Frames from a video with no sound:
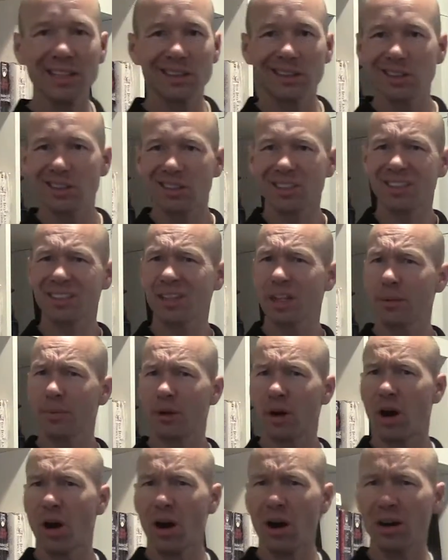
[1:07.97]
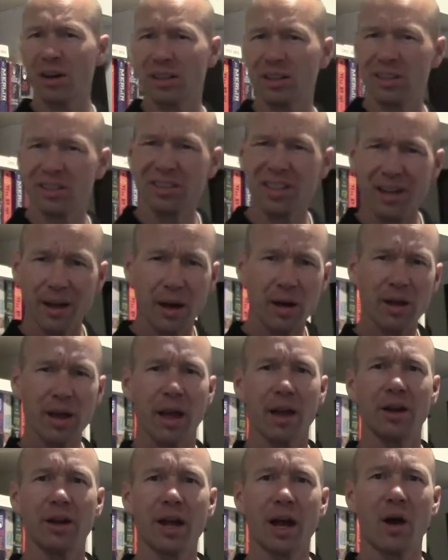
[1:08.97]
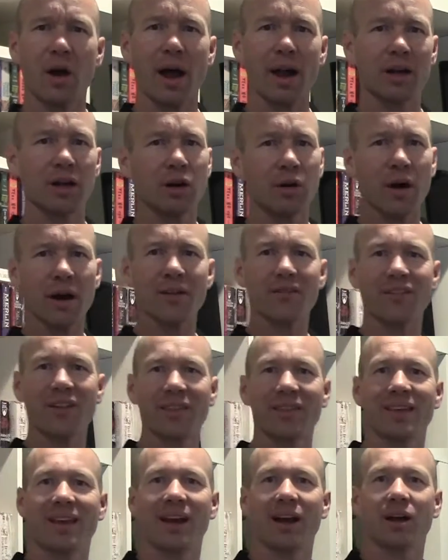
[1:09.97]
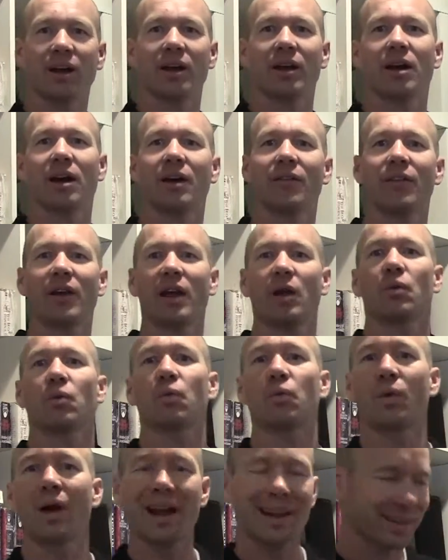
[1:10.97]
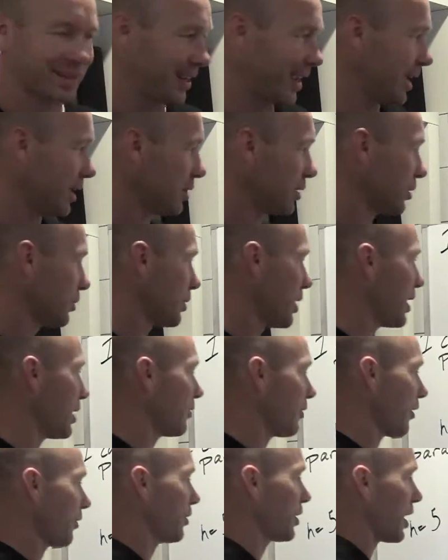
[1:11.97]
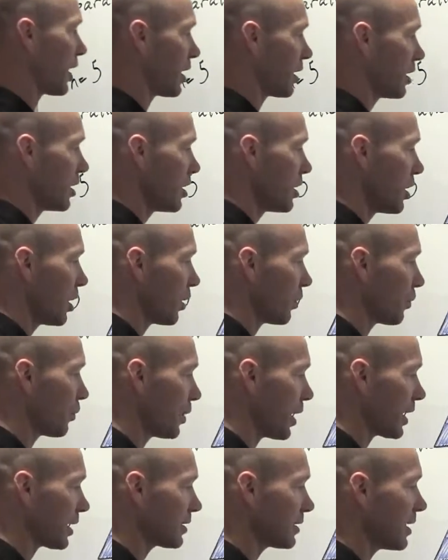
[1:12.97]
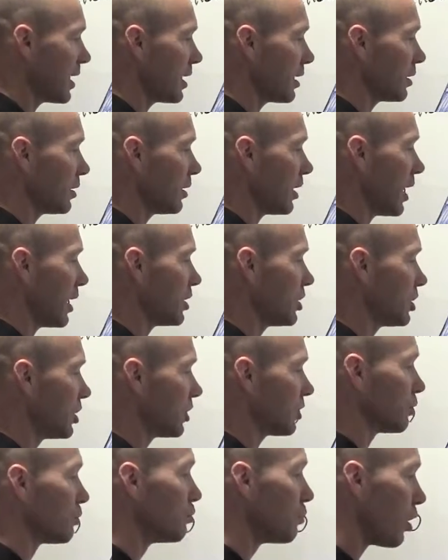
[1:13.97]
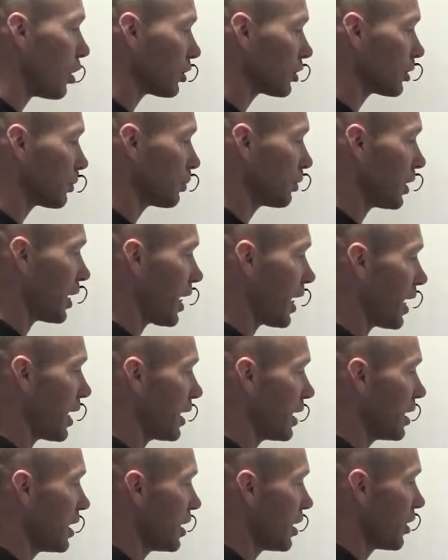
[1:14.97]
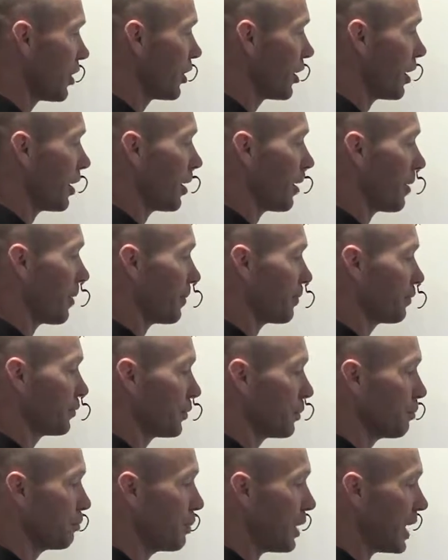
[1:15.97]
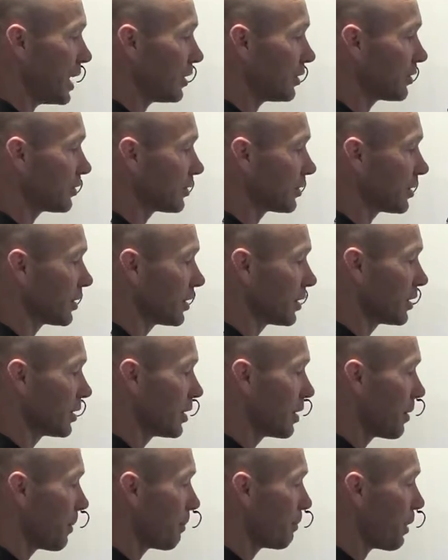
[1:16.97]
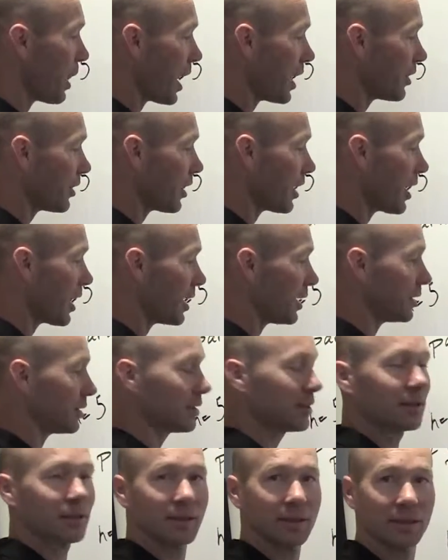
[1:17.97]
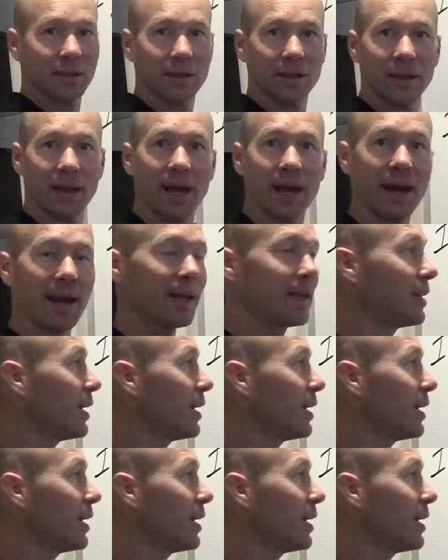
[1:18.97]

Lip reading: it looks a little bit hard. It looks like, okay, now I know how to find the area of a rectangle, right? If I've got a rectangle, I just multiply the base by the height. And I